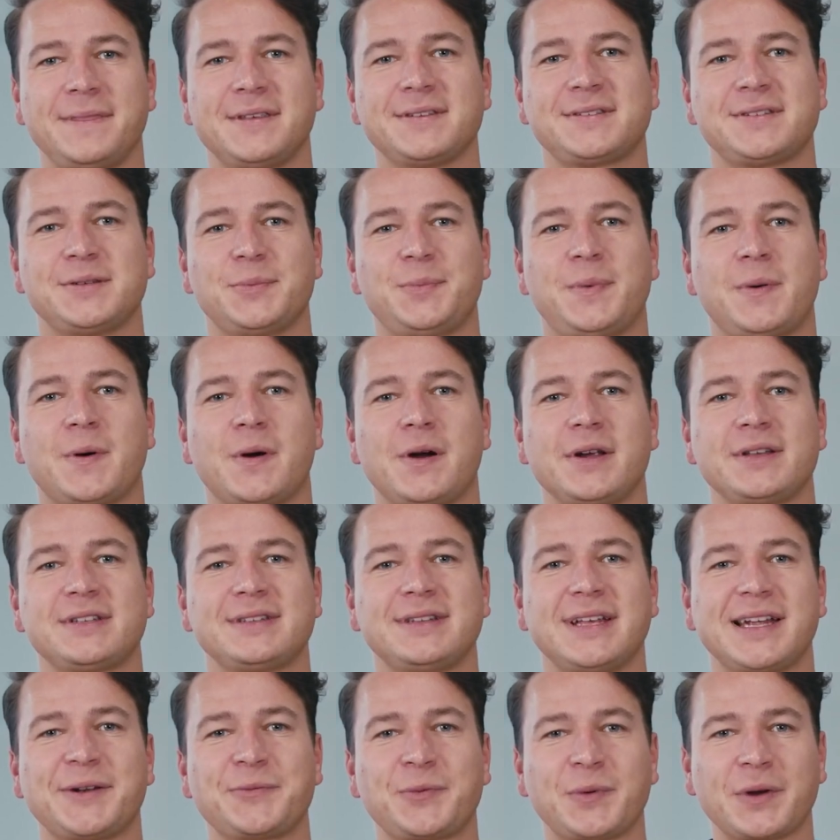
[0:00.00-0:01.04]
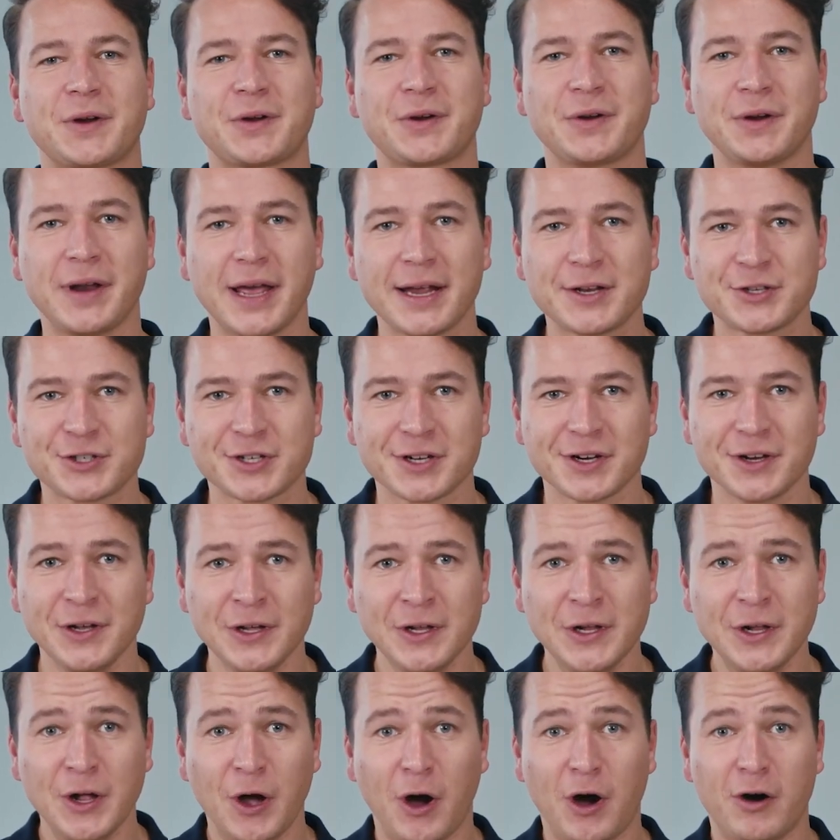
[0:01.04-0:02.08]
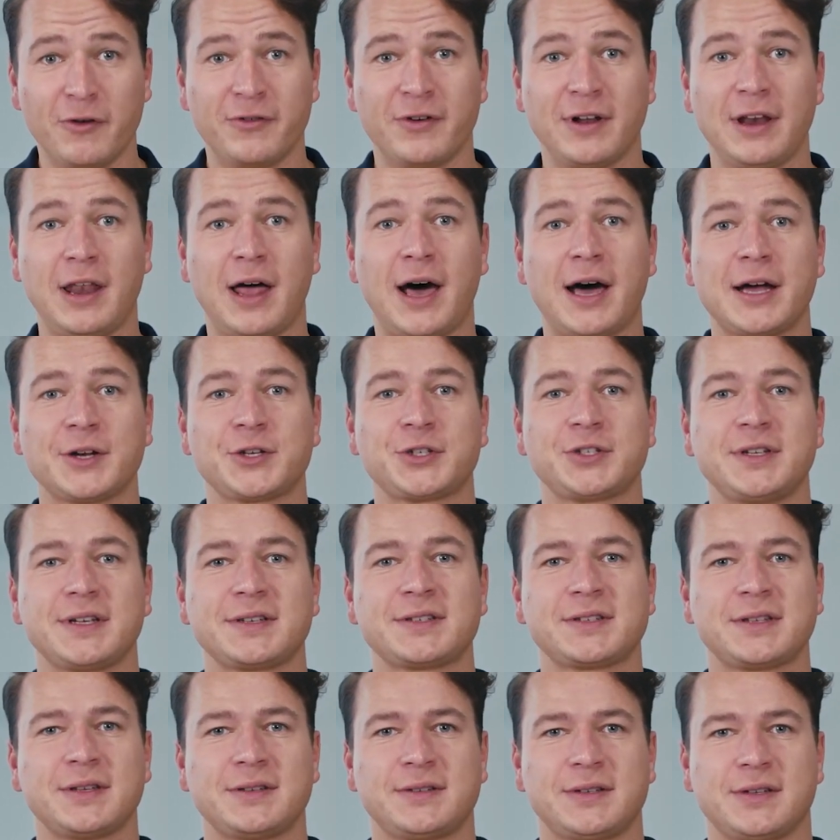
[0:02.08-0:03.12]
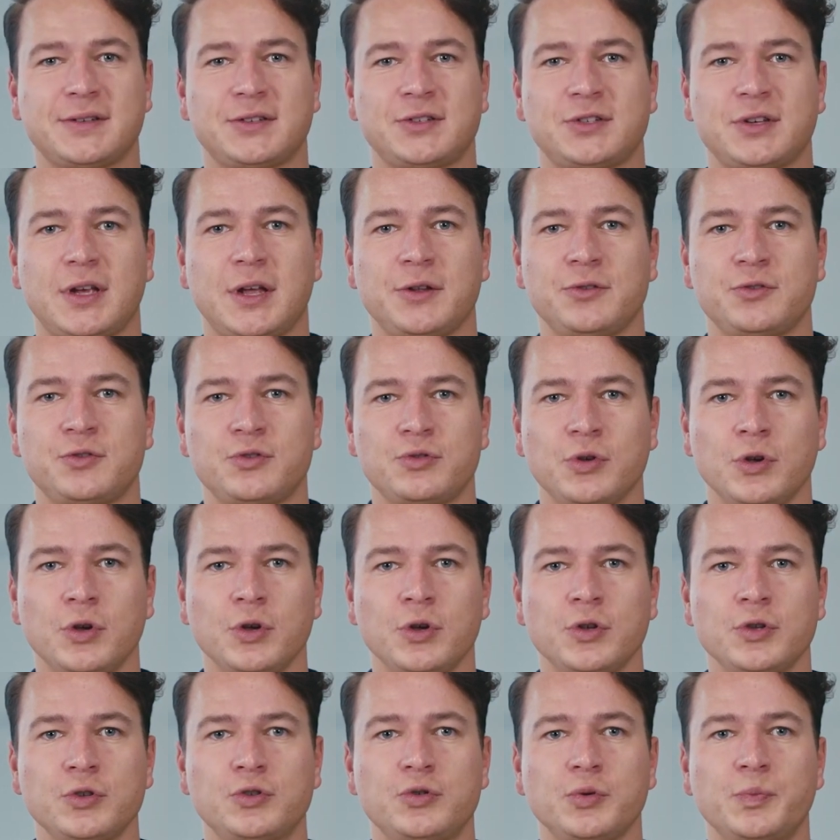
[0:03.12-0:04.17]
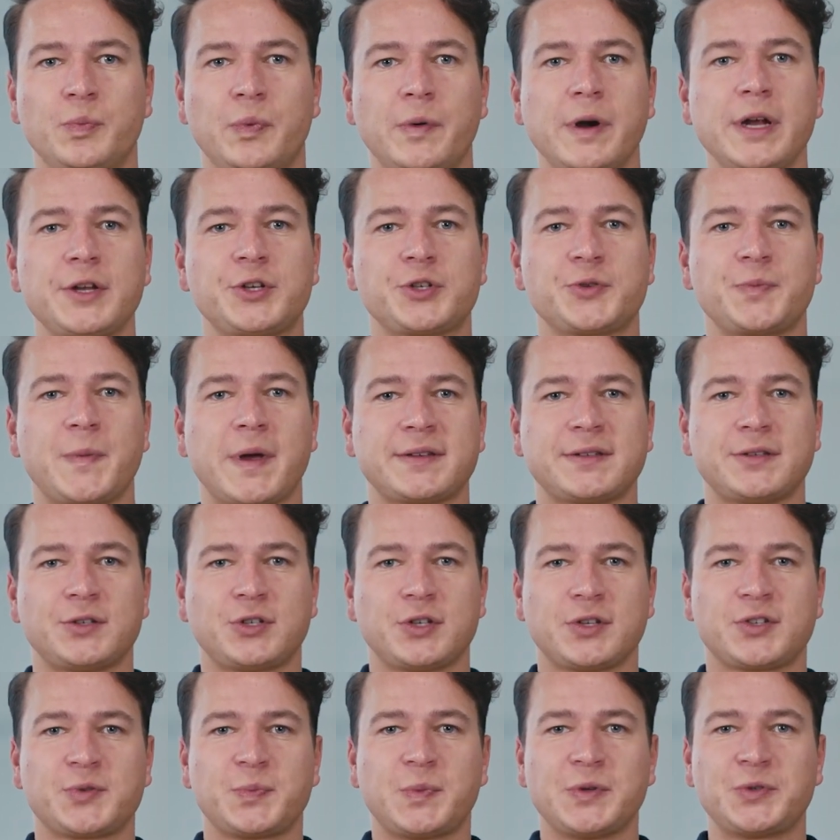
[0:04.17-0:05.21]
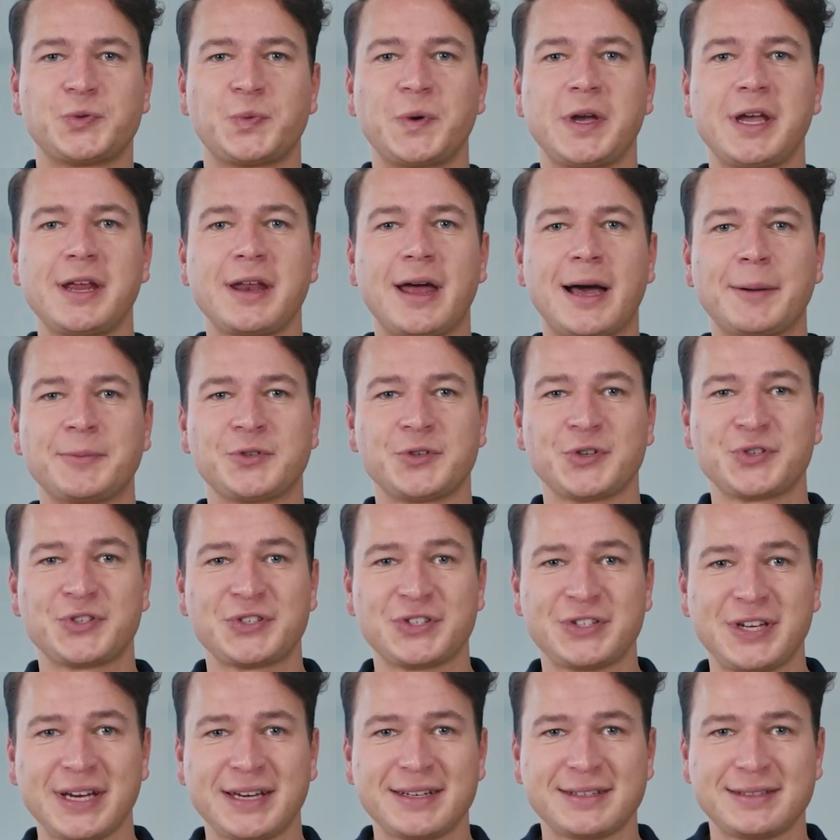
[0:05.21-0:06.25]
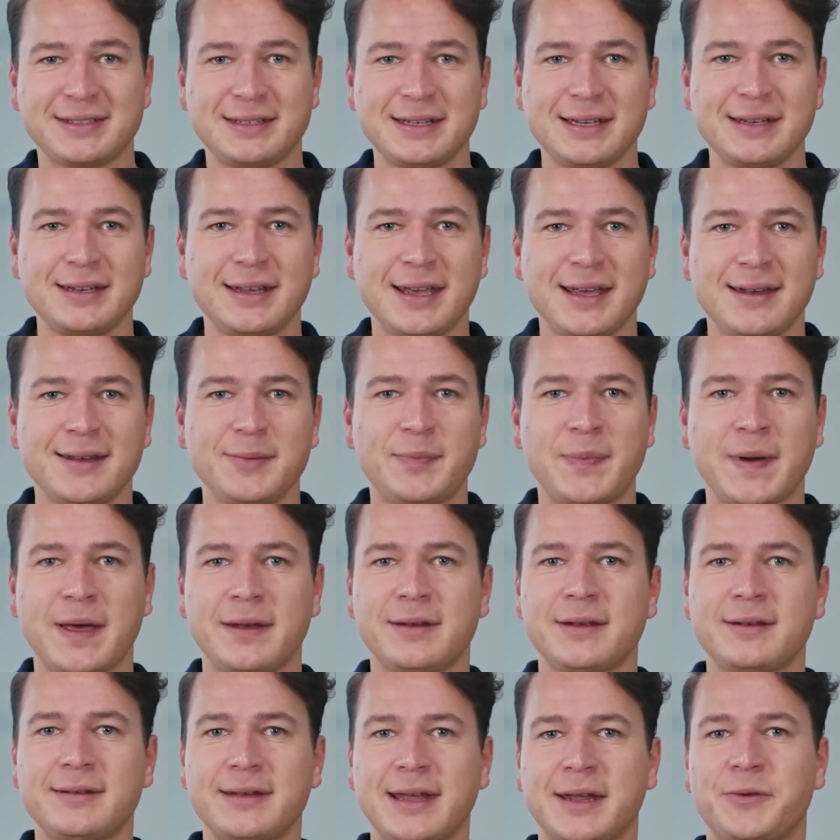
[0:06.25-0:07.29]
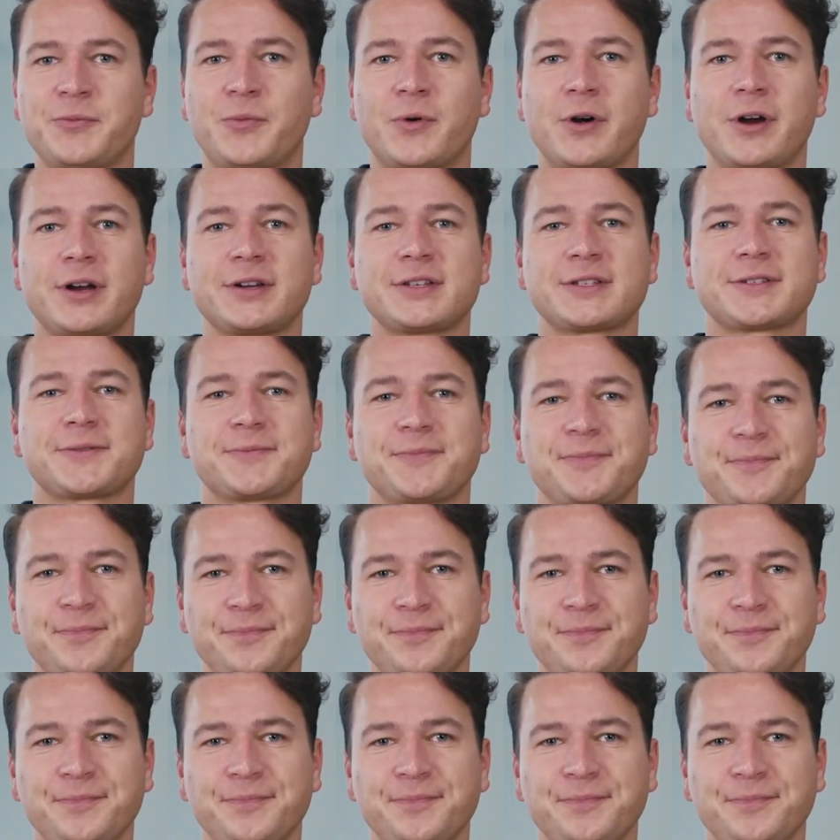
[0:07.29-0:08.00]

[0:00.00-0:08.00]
This supports network connection over large distances and to bridge messages between up to 16 independent networks.